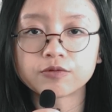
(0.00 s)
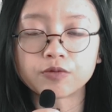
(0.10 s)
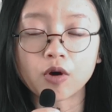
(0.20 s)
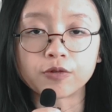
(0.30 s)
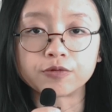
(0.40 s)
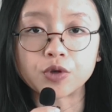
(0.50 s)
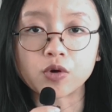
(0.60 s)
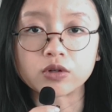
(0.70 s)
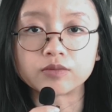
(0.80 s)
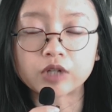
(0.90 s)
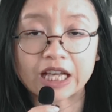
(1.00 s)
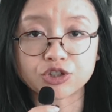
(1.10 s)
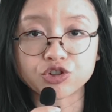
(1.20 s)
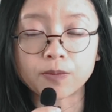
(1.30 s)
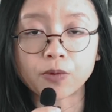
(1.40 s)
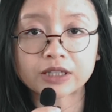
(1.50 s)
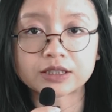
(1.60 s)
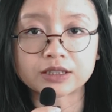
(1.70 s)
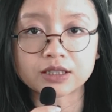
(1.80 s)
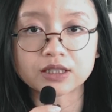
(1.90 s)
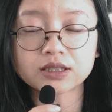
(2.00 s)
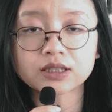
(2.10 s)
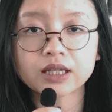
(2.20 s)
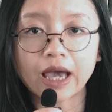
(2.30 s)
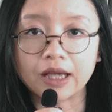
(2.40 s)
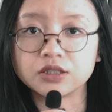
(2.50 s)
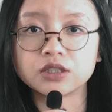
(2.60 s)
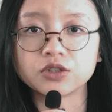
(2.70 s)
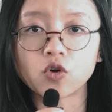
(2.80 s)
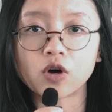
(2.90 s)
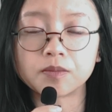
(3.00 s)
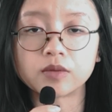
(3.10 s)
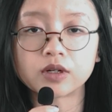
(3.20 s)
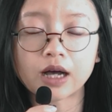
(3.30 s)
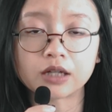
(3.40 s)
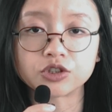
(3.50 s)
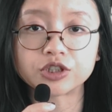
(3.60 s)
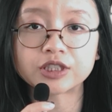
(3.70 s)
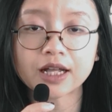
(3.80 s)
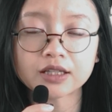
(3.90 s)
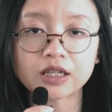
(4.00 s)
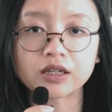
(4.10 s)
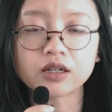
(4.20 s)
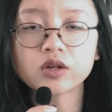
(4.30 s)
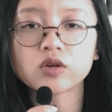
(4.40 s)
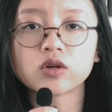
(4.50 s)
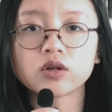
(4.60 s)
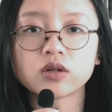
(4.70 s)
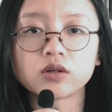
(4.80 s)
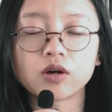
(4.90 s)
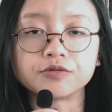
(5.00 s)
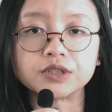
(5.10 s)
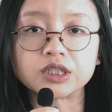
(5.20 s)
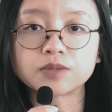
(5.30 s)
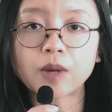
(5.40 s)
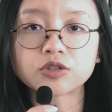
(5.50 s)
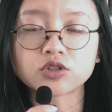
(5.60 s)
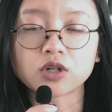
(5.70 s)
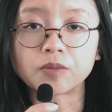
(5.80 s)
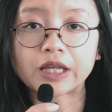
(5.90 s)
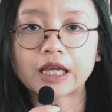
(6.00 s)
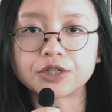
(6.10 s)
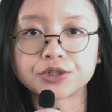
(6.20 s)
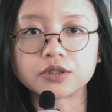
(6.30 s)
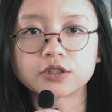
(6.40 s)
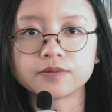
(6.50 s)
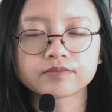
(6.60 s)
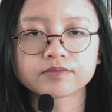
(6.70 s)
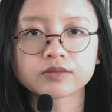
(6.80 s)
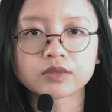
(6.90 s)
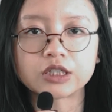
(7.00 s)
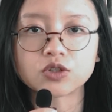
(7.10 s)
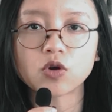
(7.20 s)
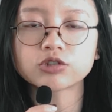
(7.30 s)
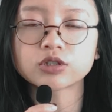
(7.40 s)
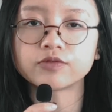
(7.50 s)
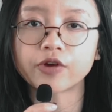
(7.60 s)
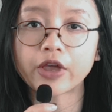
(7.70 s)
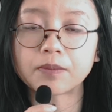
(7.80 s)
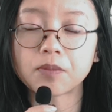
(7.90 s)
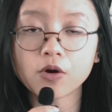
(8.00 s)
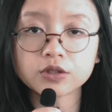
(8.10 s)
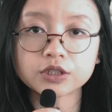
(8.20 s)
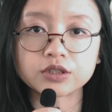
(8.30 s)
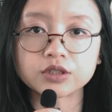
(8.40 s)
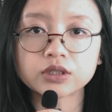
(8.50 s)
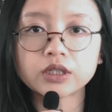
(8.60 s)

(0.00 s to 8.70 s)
of your HR practices and your understanding of the sponsor obligations. It's also very important